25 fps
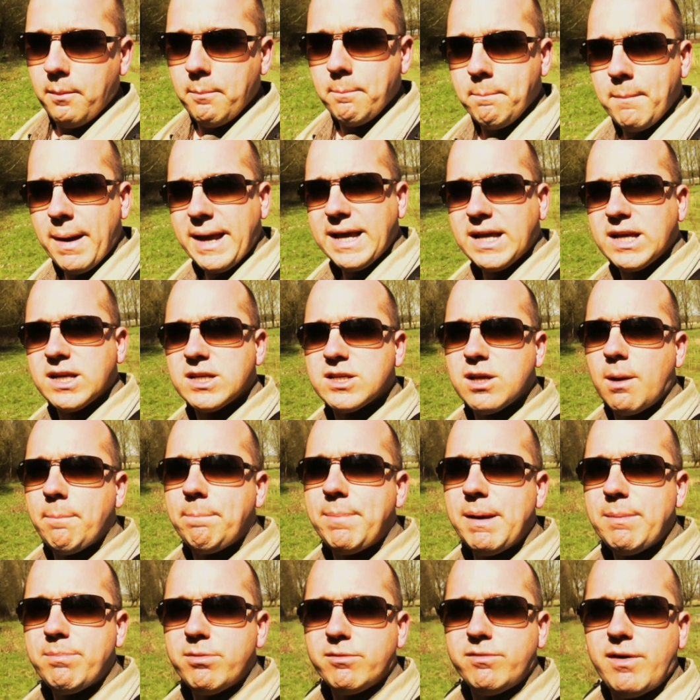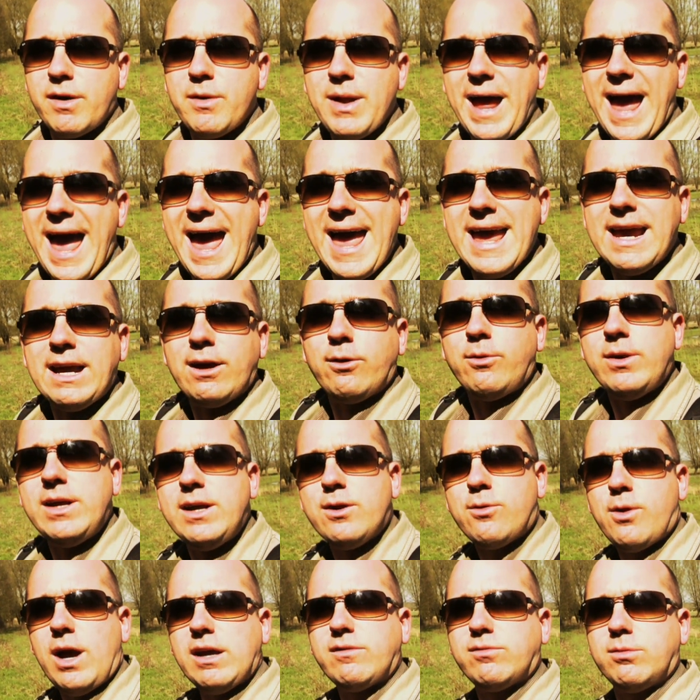make some people very
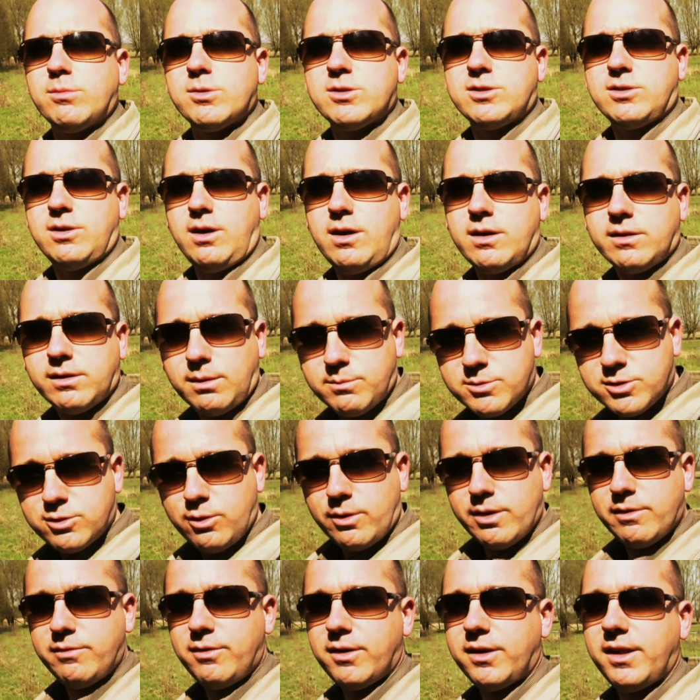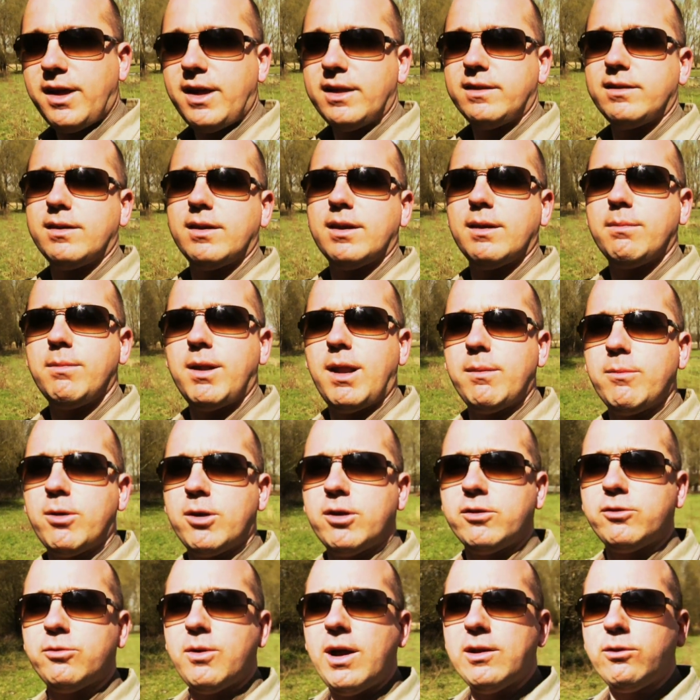angry right from the start. I'm sorry for that, but I'm
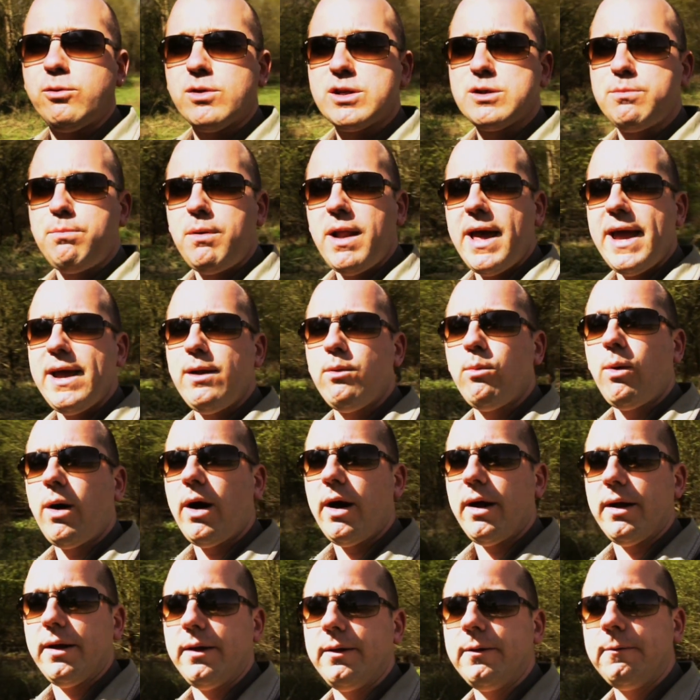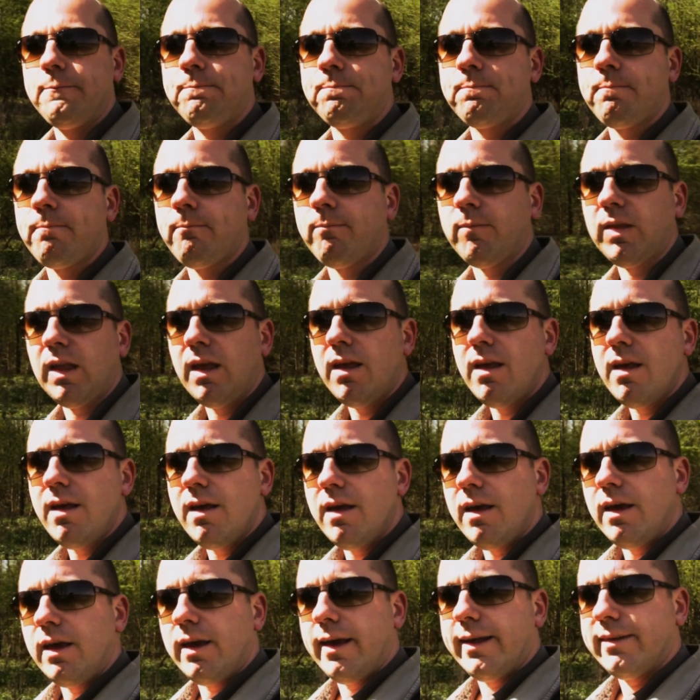going to try to explain why.
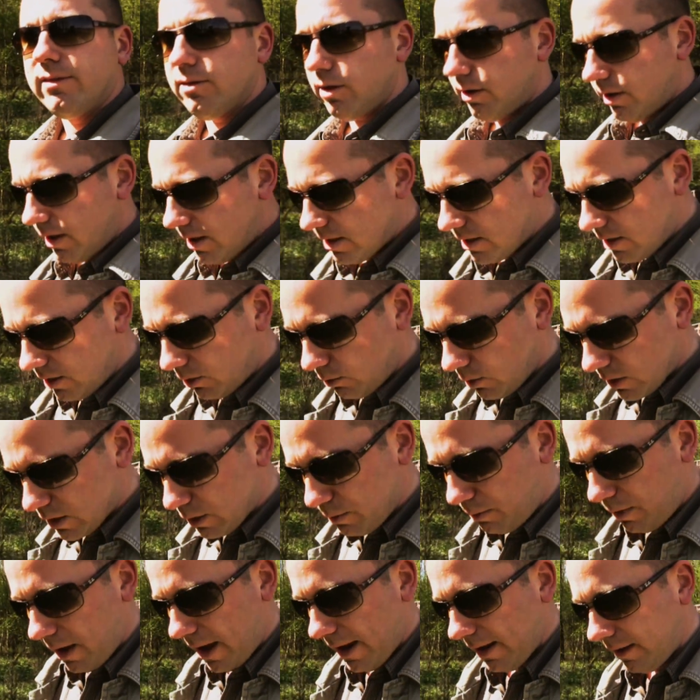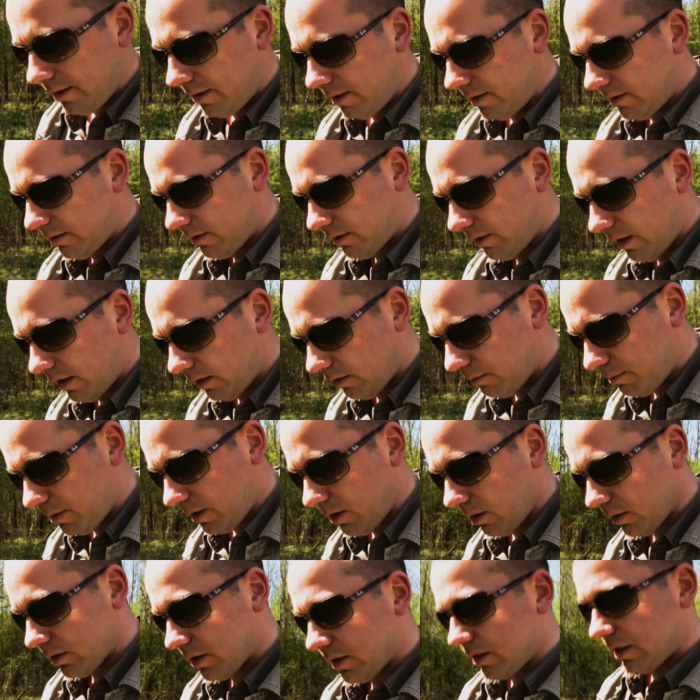It's not easy to explain these things
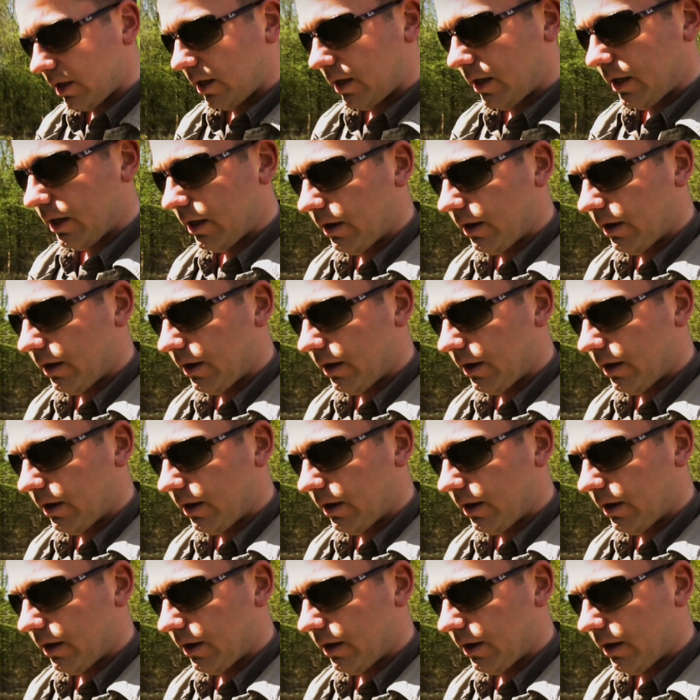because